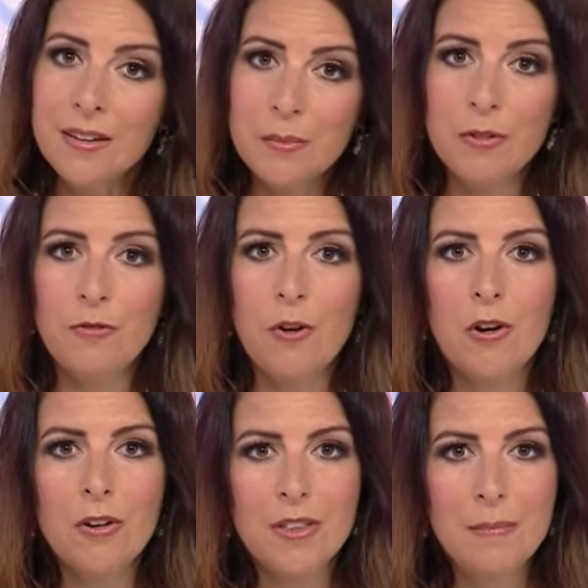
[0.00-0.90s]

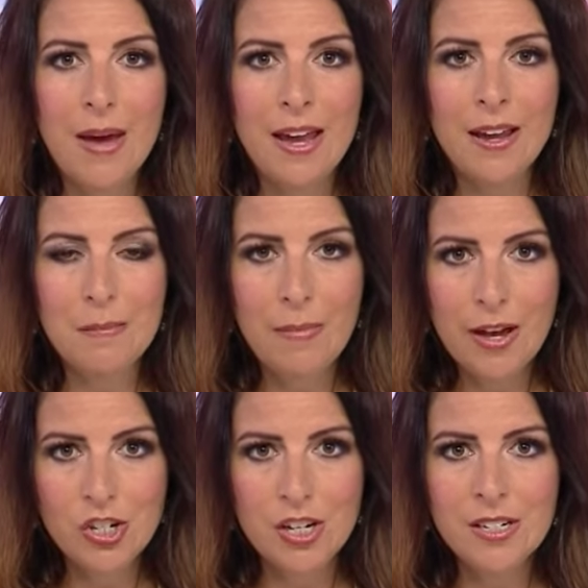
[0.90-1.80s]
before the May
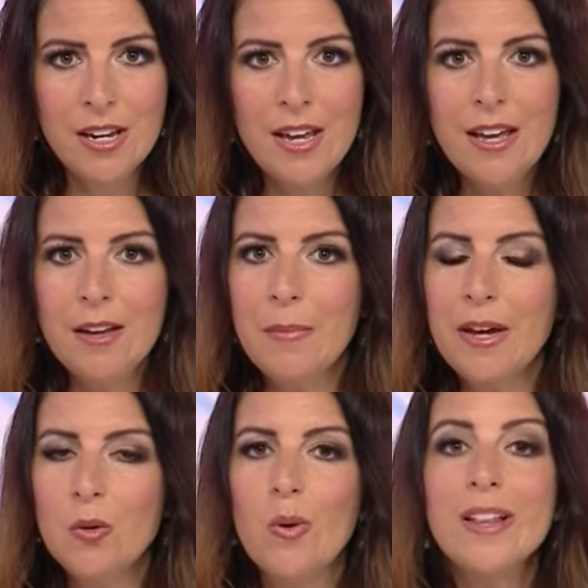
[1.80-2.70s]
budget.
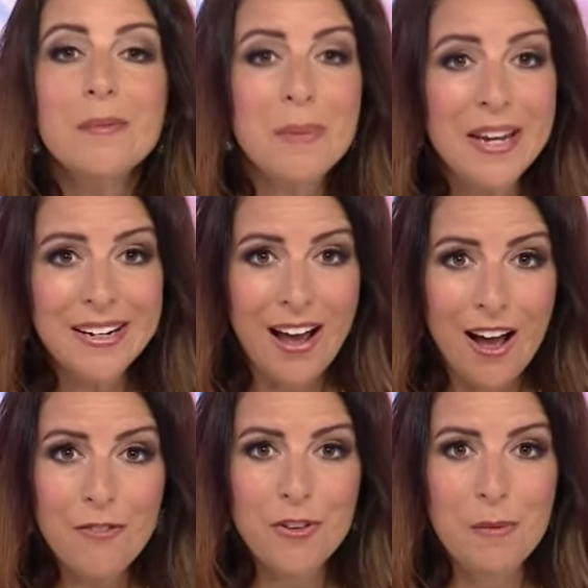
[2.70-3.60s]
But will it be
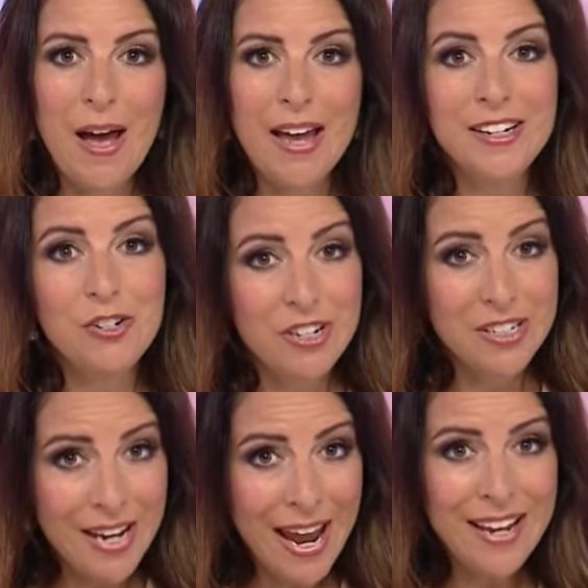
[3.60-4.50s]
enough for the party to
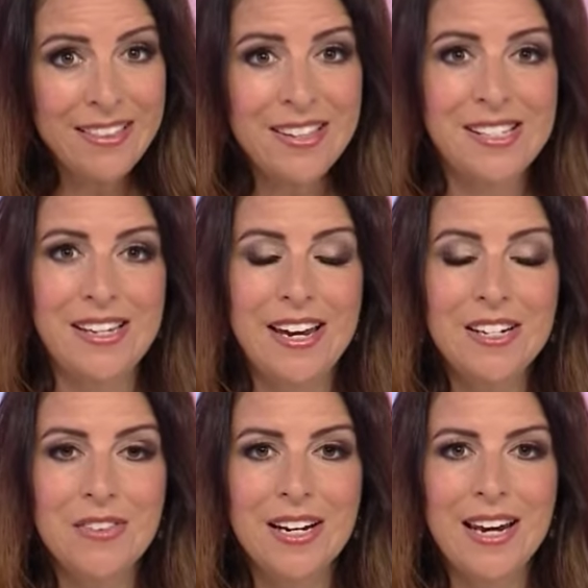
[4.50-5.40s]
retain the seat
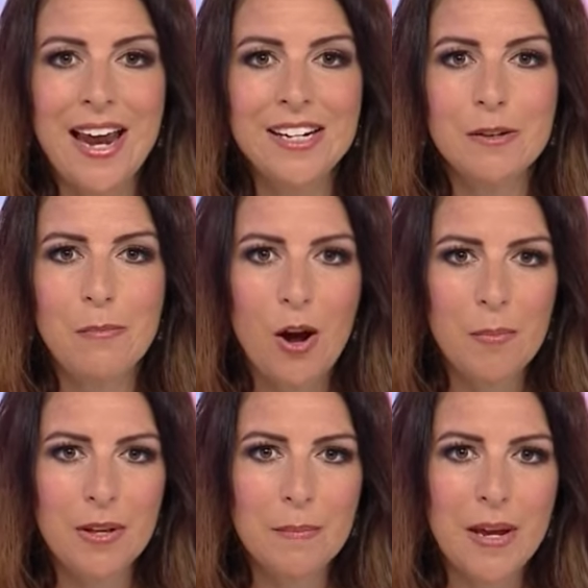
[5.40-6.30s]
of the late and
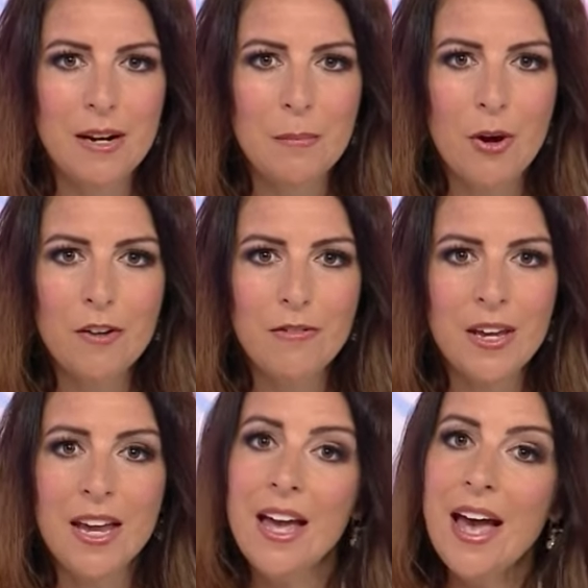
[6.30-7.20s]
popular Peter
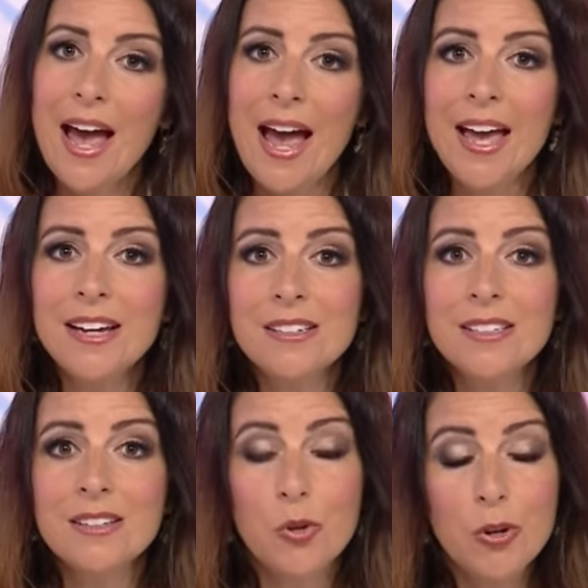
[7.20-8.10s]
Murphy, and
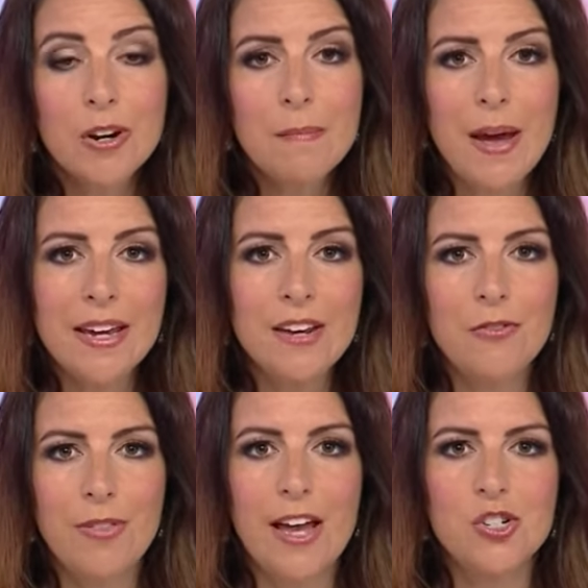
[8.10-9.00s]
could it make
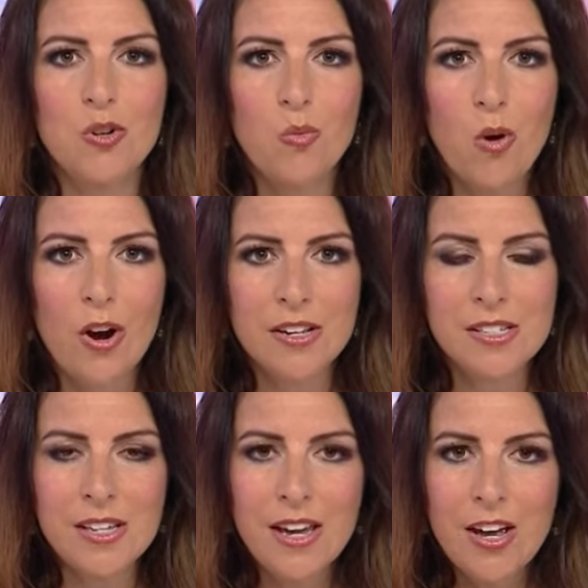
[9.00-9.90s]
inflation
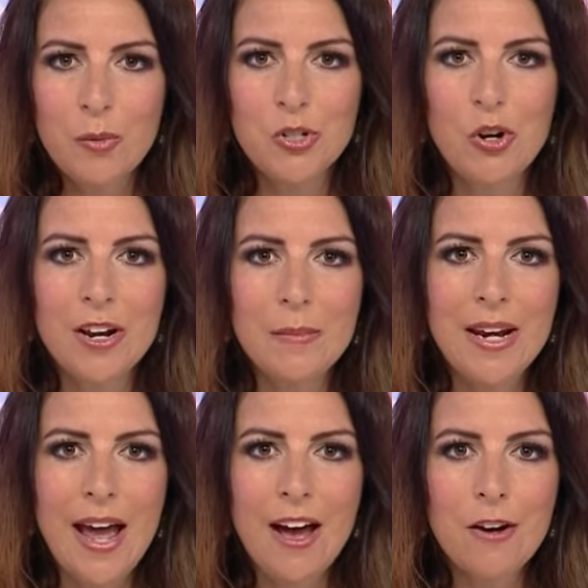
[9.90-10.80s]
worse? Well, joining me
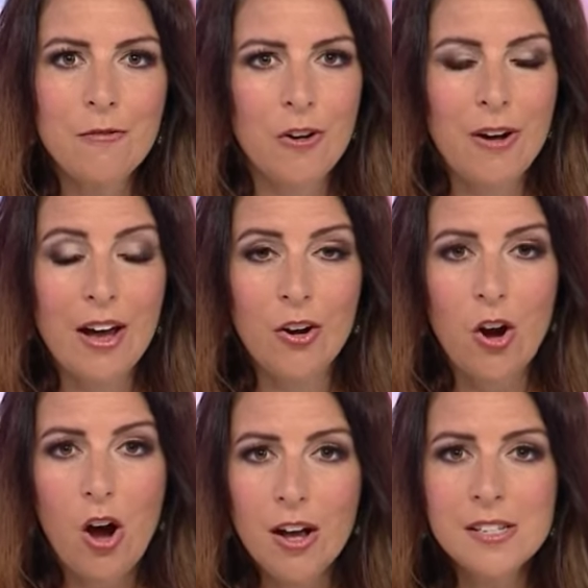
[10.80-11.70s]
now for a
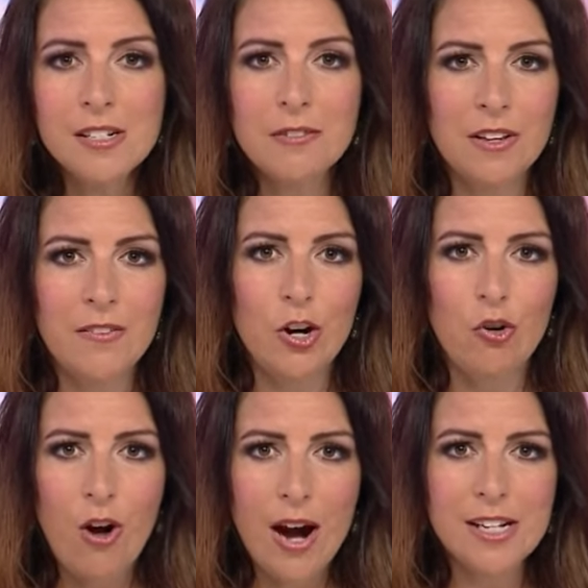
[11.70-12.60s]
cost of living
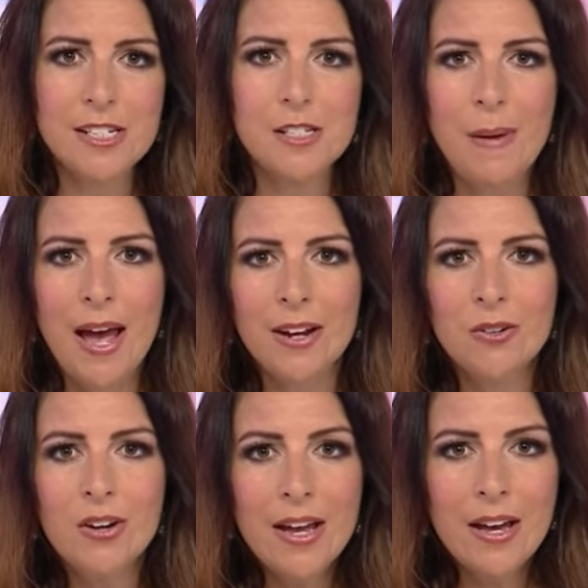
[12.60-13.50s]
crisis
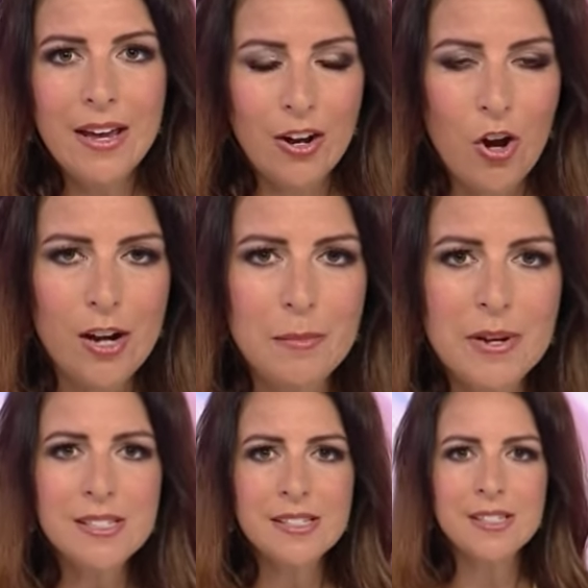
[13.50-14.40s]
panel, economists